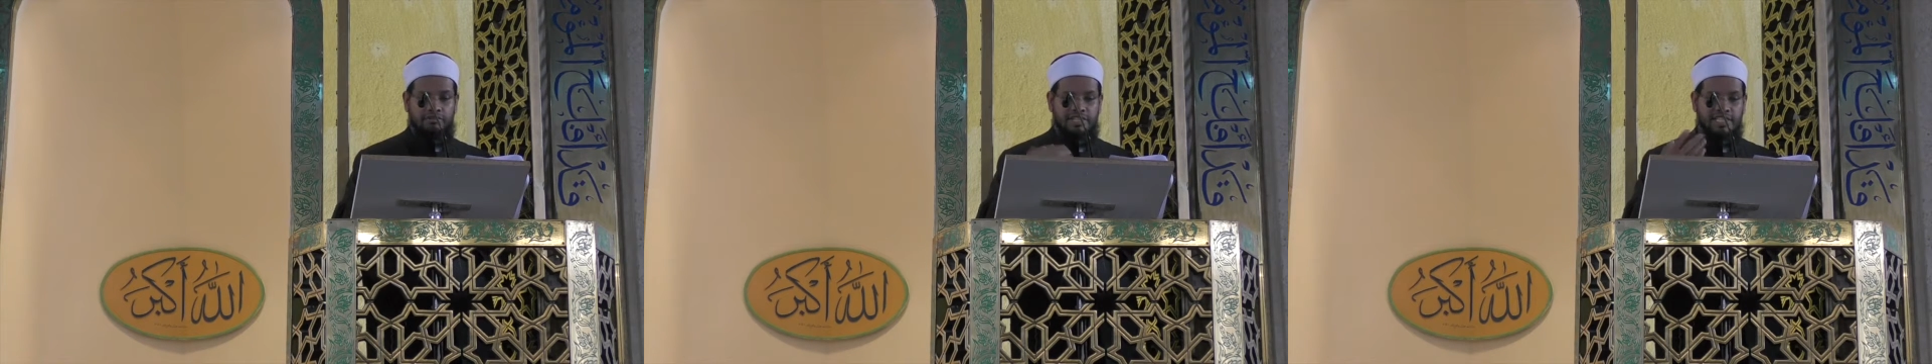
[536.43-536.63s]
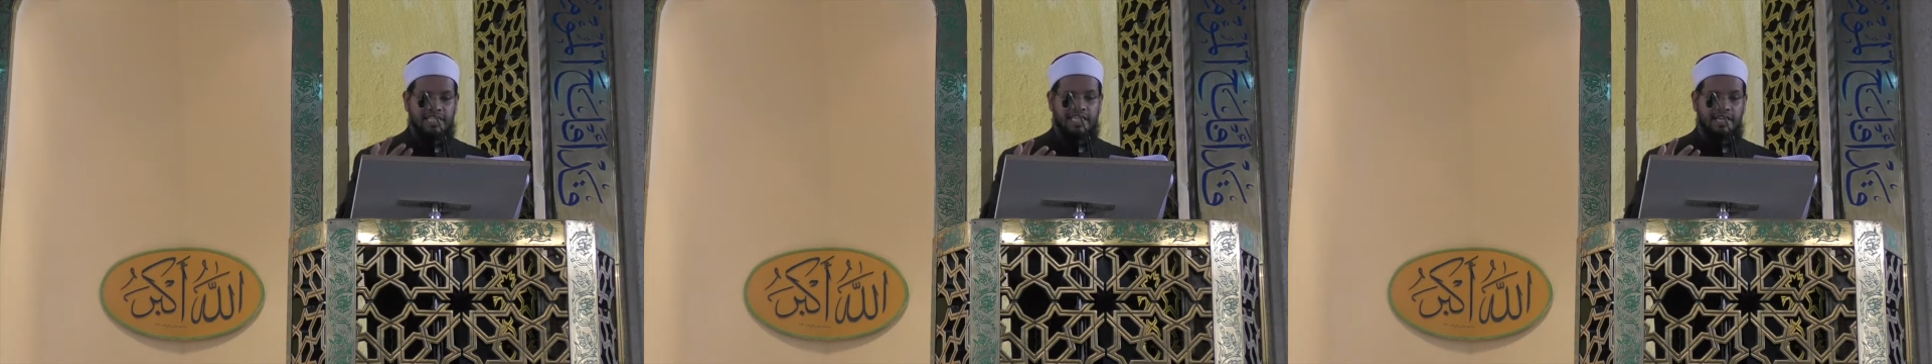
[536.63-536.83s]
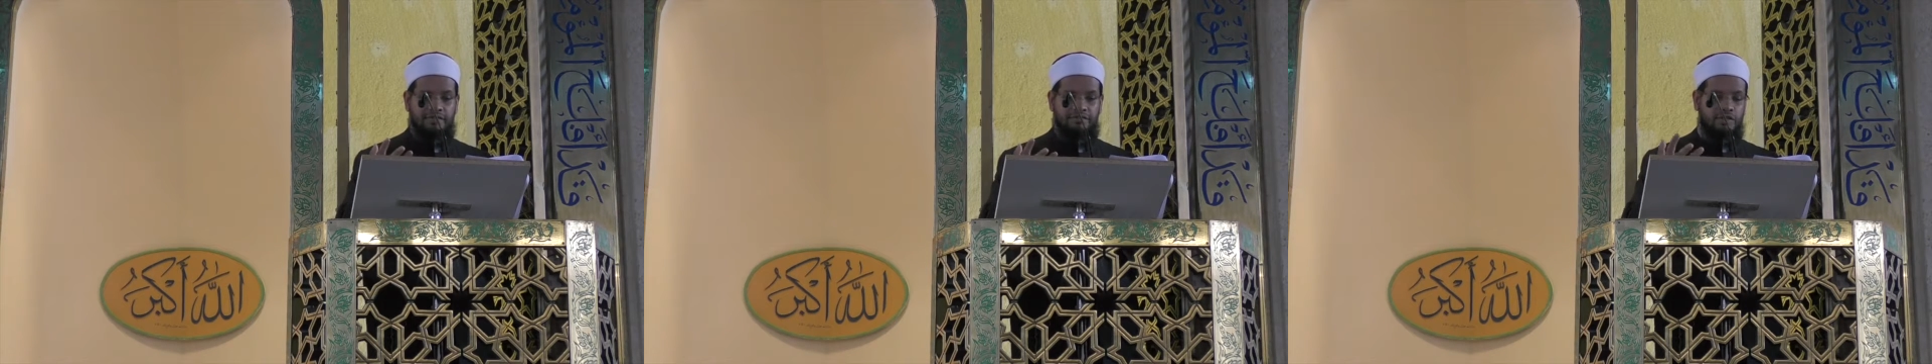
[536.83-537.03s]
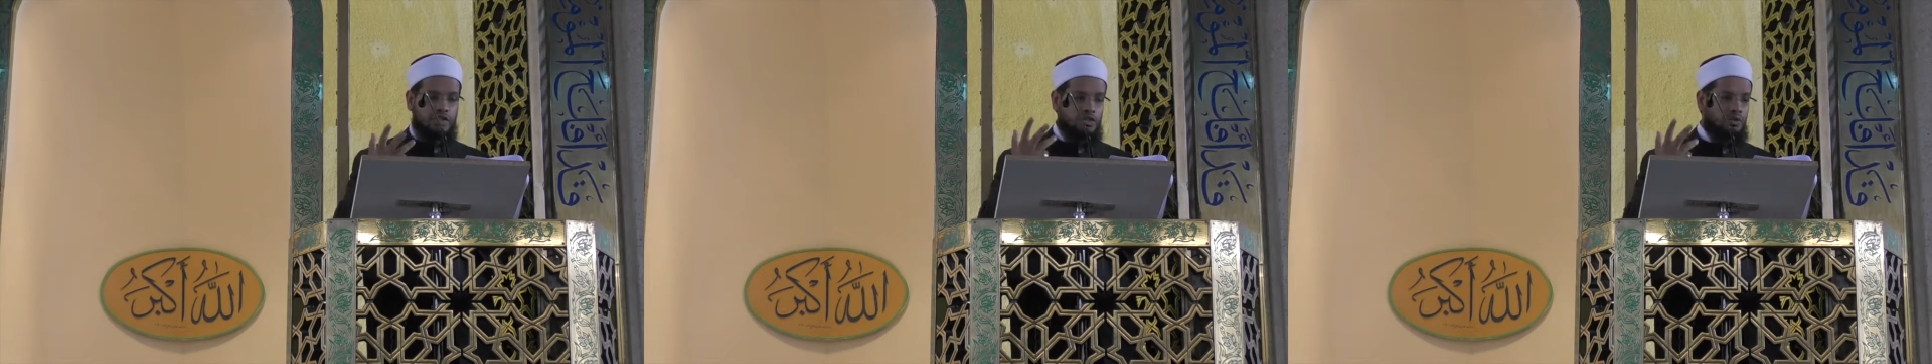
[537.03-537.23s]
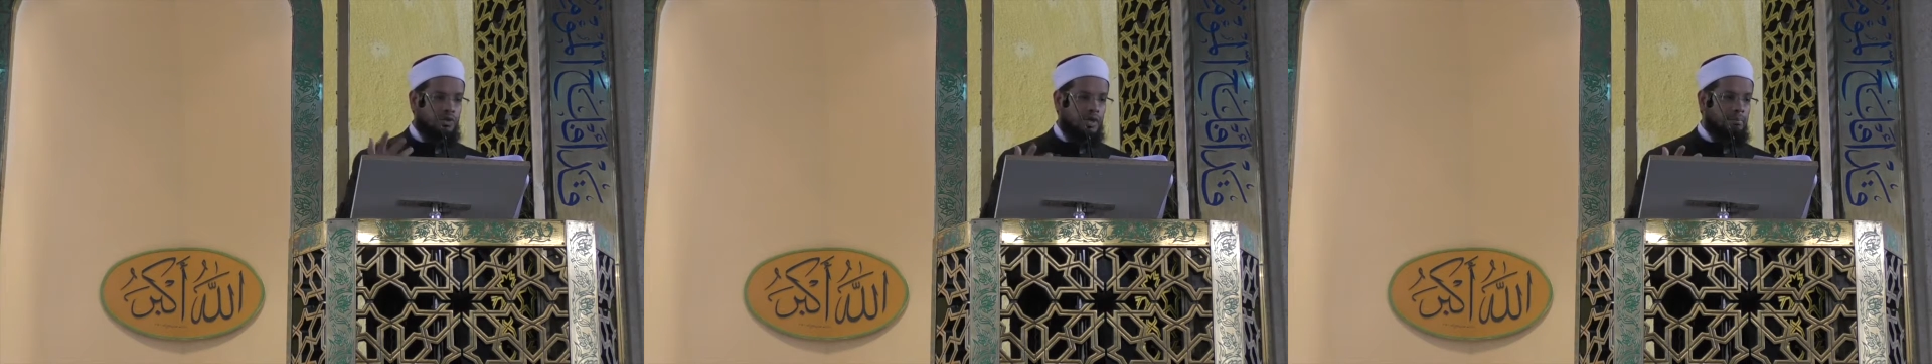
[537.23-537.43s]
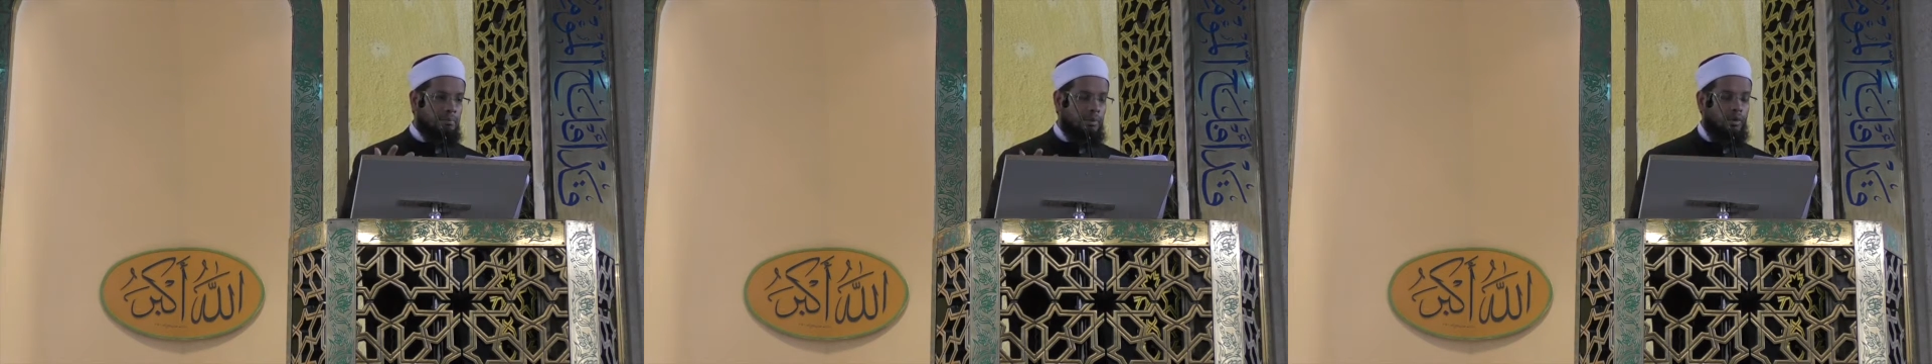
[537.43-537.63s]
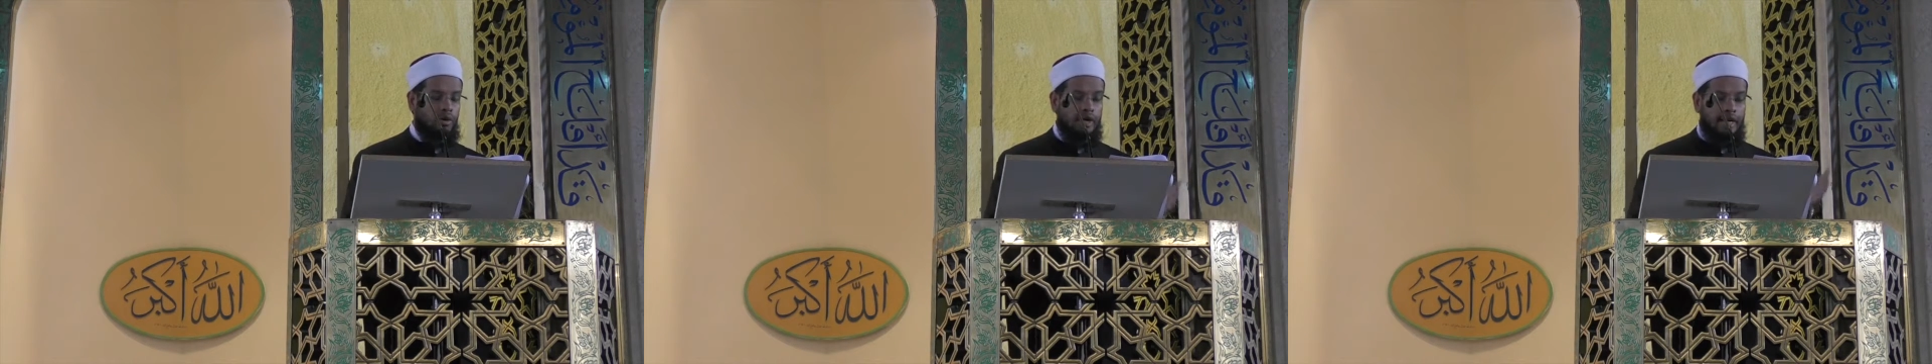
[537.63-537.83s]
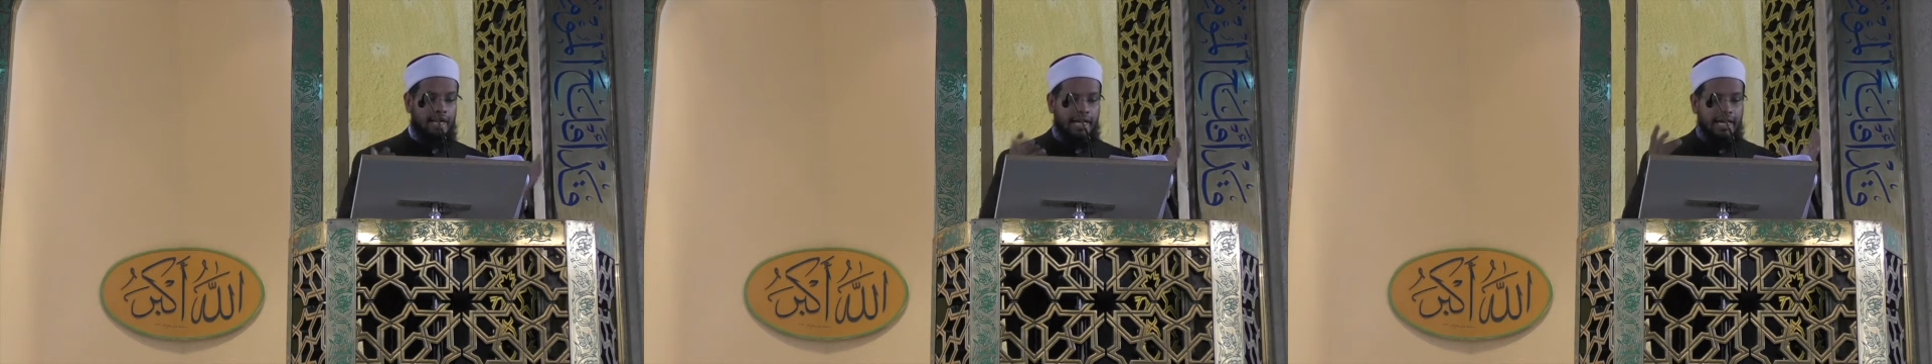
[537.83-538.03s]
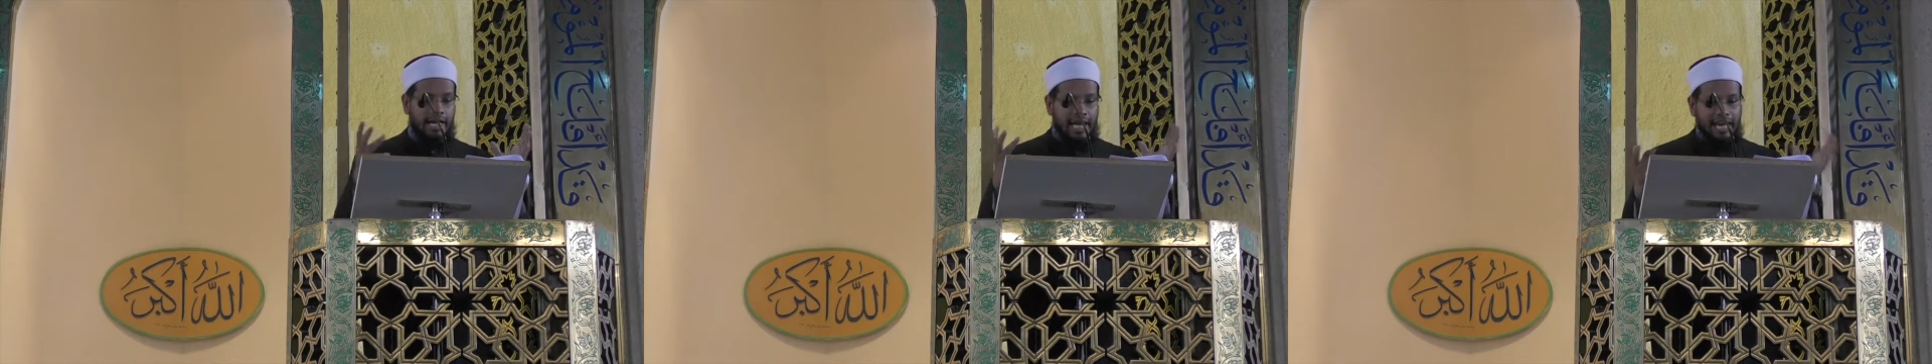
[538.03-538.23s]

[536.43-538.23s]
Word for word: receive two important